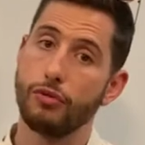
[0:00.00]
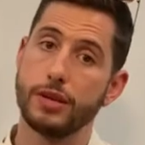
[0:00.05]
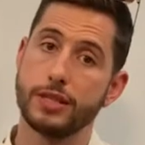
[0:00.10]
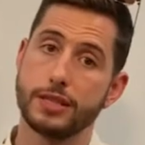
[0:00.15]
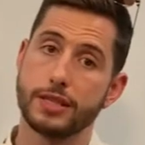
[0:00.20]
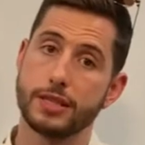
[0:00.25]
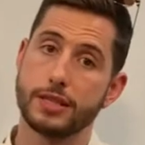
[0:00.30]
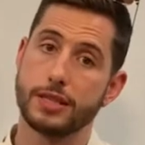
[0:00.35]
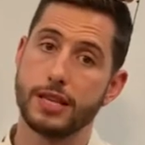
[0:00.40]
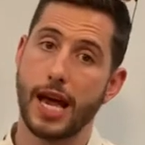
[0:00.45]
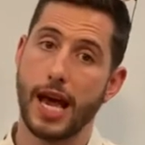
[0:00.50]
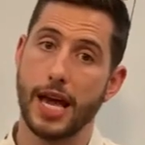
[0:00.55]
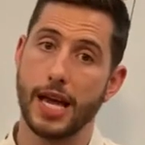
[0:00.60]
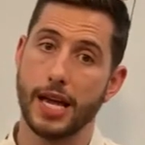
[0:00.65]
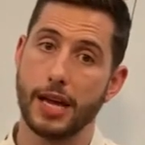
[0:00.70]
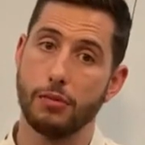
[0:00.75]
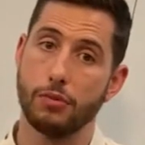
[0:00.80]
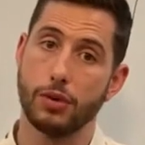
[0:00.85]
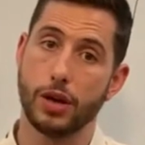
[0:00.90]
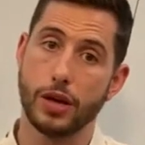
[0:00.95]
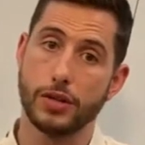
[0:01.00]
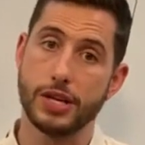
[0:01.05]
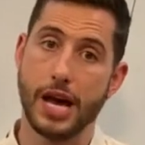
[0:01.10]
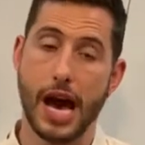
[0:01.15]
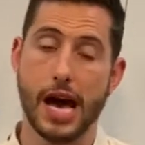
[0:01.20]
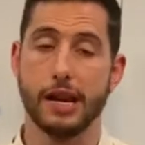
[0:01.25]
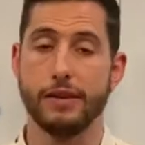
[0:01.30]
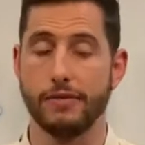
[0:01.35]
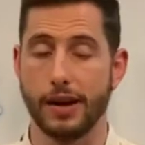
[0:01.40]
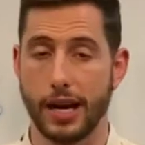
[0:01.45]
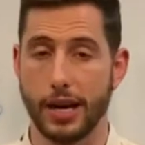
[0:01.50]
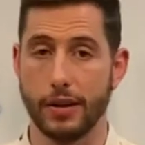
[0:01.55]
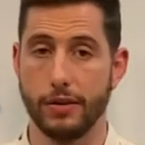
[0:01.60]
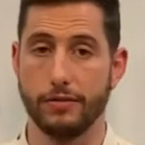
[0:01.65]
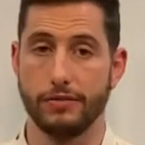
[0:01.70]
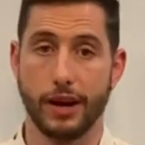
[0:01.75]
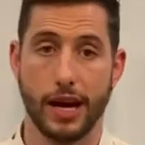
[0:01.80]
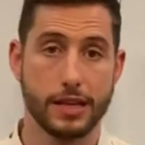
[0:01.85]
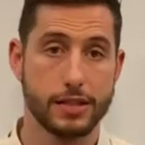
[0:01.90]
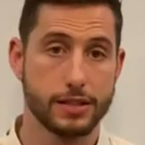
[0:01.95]
of reasons to say it will go down in value.
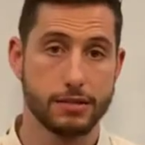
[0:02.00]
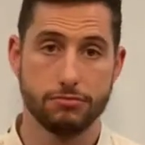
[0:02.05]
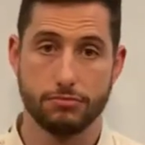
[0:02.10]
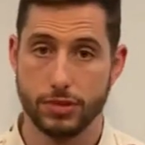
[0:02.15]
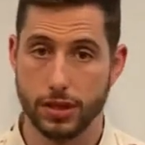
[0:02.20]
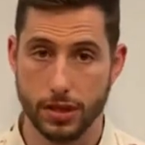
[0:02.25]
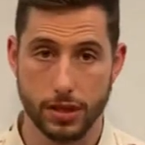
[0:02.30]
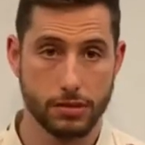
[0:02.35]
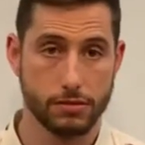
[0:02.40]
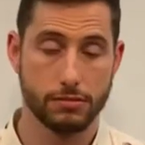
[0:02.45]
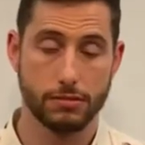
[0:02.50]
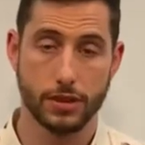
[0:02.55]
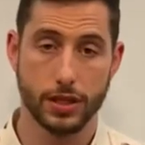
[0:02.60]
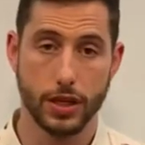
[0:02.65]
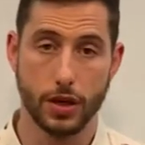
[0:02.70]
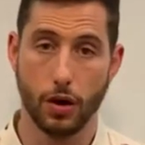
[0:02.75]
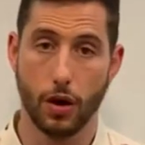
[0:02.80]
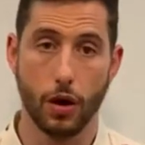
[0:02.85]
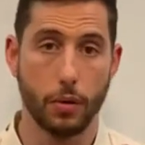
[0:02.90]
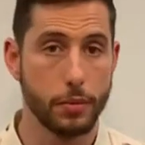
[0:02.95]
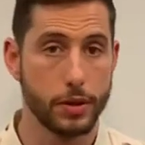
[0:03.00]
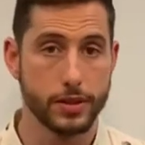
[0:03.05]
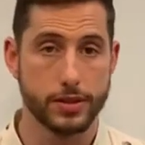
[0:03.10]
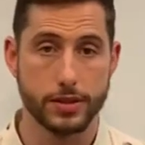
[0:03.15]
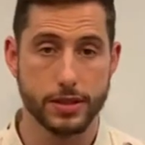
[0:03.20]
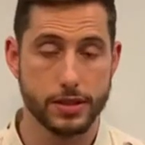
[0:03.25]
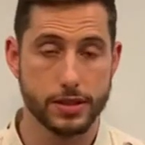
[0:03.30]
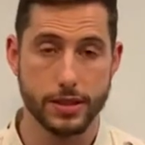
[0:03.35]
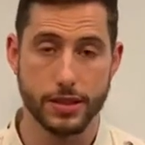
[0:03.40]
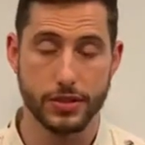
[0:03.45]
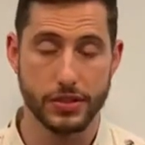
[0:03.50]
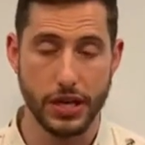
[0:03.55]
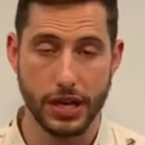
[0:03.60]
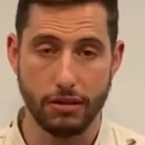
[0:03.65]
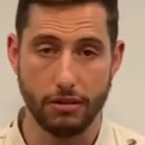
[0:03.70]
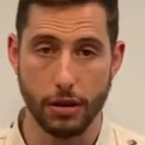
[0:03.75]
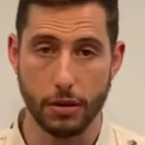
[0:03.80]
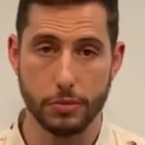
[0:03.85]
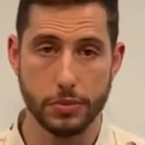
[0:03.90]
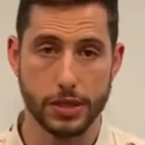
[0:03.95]
In fact, to, you know, almost to
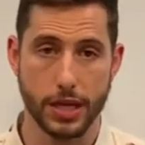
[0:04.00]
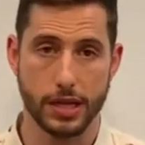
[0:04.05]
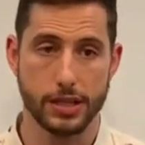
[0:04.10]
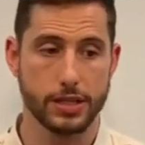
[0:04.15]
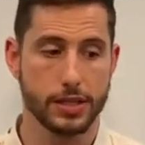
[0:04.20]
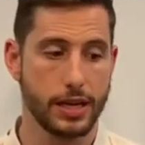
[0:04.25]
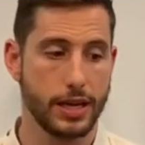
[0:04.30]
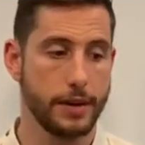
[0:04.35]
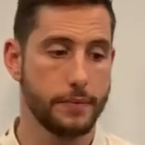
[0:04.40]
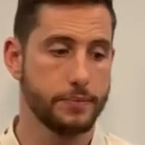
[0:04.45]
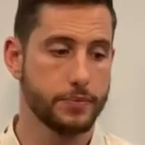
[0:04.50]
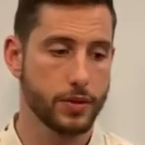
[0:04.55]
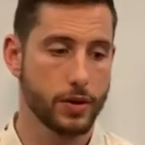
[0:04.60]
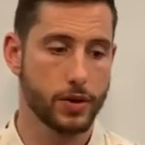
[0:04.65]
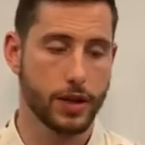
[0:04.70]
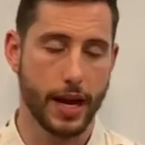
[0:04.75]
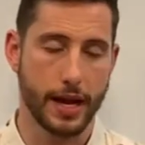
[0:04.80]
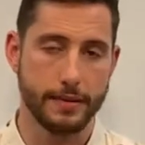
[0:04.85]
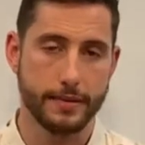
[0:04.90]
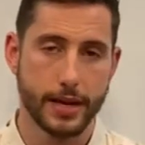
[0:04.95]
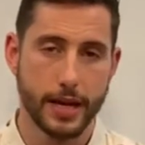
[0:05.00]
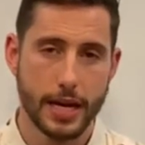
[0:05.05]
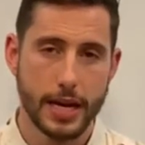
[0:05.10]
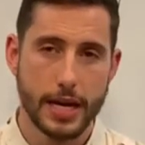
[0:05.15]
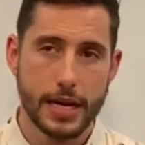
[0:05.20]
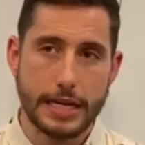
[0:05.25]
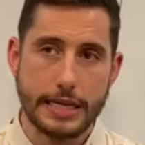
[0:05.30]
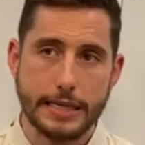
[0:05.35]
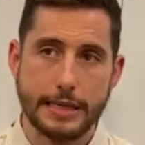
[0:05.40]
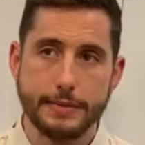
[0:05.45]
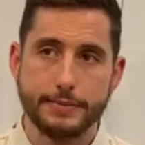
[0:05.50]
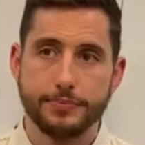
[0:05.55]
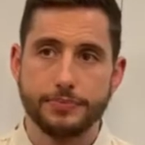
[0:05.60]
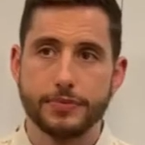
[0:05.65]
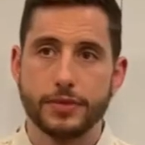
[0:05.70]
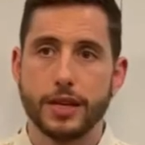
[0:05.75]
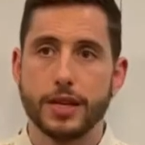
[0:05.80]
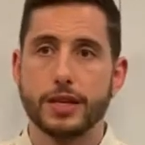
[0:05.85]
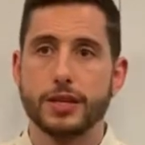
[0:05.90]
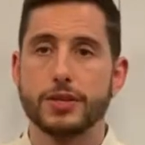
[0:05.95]
zero potentially. Okay,
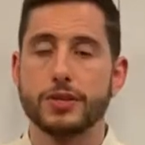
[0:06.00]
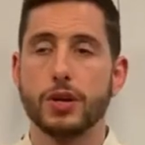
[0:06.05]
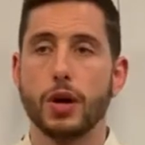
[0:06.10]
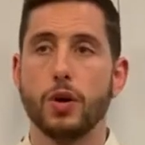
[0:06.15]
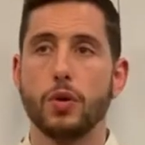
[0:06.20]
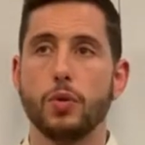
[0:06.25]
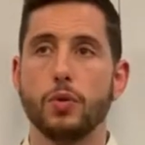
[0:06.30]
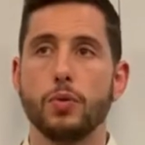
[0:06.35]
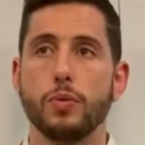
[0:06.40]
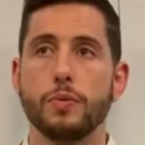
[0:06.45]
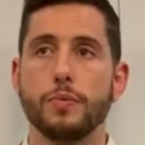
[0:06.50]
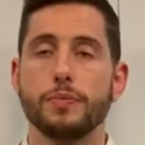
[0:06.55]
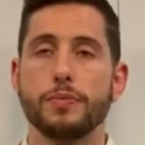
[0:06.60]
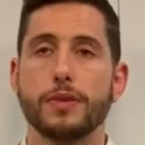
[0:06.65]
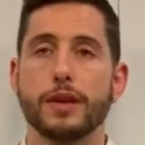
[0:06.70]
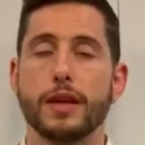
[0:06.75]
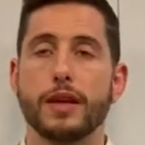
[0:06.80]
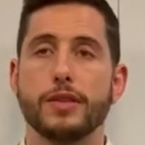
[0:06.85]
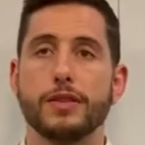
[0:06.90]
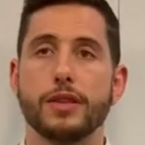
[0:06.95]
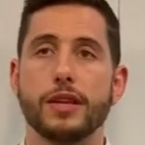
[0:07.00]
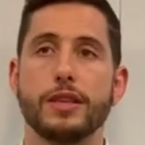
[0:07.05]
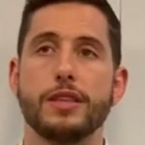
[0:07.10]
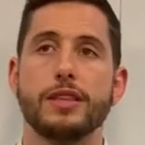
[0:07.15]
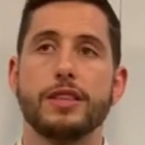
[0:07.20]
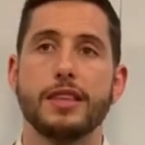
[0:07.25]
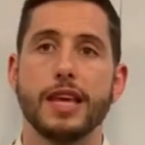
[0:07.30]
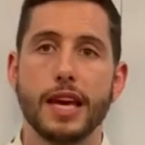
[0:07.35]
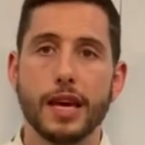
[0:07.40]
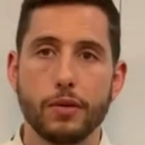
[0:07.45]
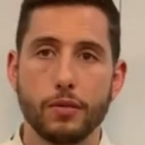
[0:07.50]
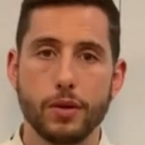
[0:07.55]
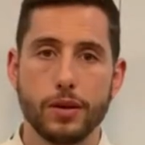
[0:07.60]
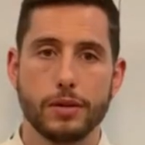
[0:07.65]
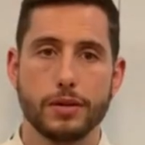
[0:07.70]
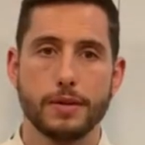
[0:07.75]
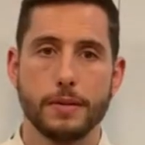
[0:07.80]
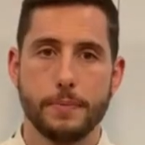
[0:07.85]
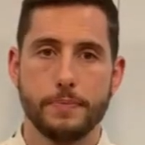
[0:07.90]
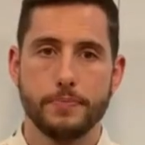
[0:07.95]
so the thing
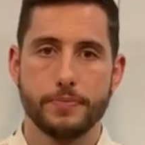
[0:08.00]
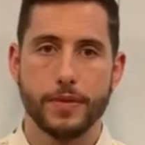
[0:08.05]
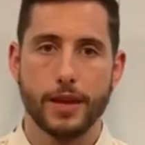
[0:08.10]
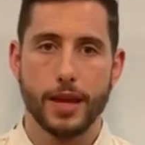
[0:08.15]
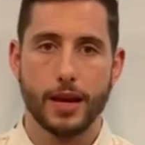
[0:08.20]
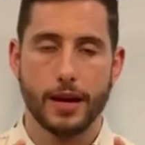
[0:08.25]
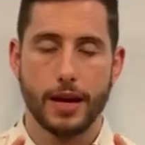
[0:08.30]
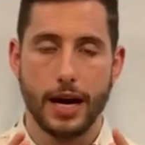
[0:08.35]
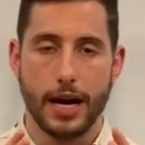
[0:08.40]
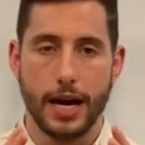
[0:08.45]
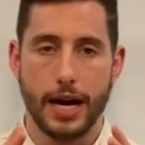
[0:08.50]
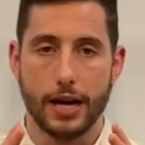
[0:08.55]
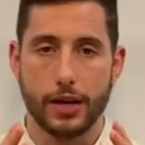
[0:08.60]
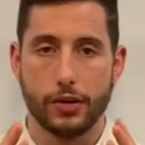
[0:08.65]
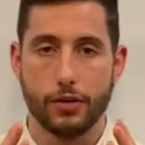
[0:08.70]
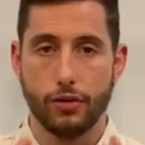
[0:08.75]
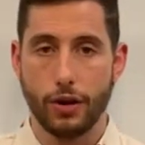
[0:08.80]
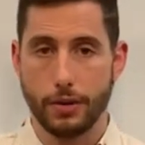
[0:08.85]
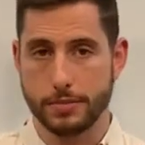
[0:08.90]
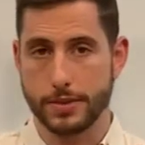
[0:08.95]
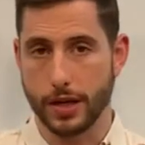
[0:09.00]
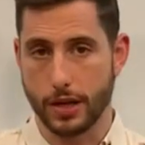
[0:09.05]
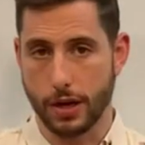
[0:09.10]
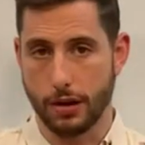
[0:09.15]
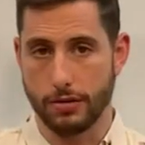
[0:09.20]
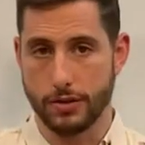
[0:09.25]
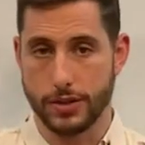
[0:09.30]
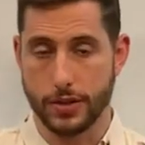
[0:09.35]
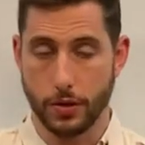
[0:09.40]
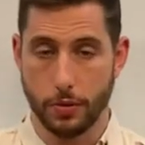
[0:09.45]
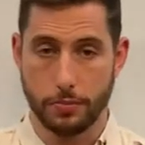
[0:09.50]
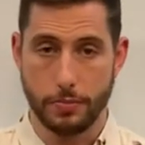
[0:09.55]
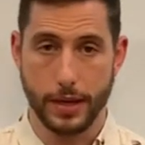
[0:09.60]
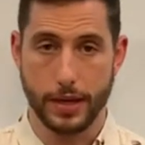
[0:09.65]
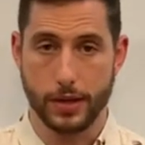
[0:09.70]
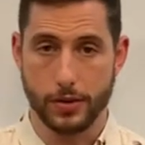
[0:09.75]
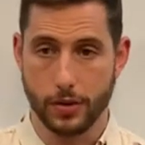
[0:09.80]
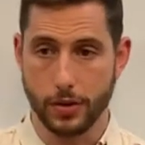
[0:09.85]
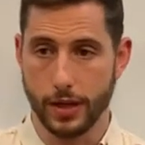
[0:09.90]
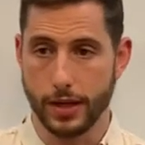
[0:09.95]
with uh, cryptocurrency or
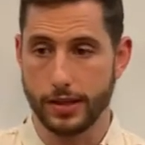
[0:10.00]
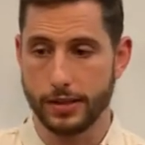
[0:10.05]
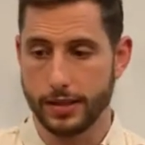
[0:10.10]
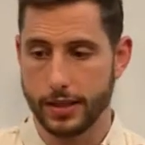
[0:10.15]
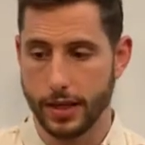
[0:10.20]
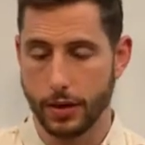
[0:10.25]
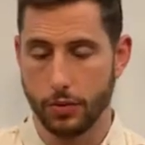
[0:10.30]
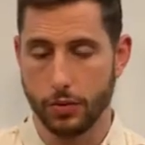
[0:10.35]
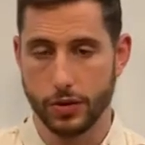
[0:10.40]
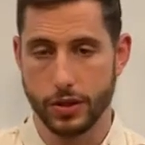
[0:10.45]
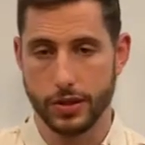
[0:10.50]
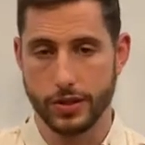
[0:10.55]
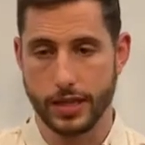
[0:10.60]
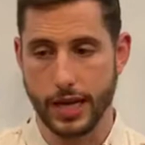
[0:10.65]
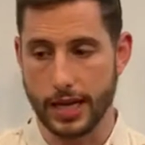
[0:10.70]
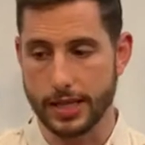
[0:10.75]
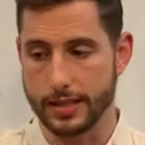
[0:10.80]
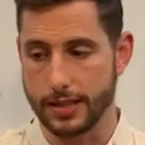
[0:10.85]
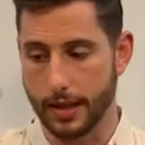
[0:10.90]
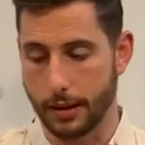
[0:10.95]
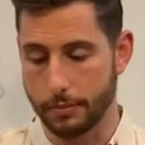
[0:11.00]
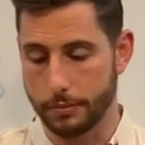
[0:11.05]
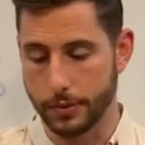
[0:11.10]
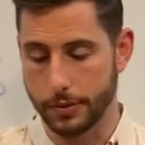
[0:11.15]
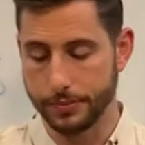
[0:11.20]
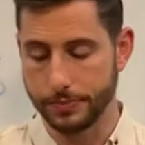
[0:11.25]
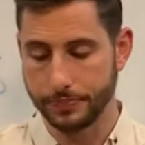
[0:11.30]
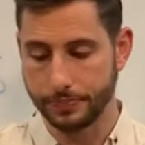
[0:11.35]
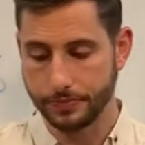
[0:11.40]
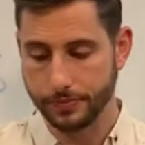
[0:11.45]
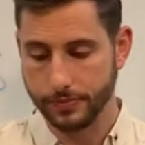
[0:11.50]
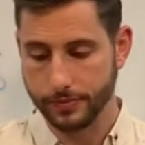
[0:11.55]
Bitcoin, you know, we'll use that example,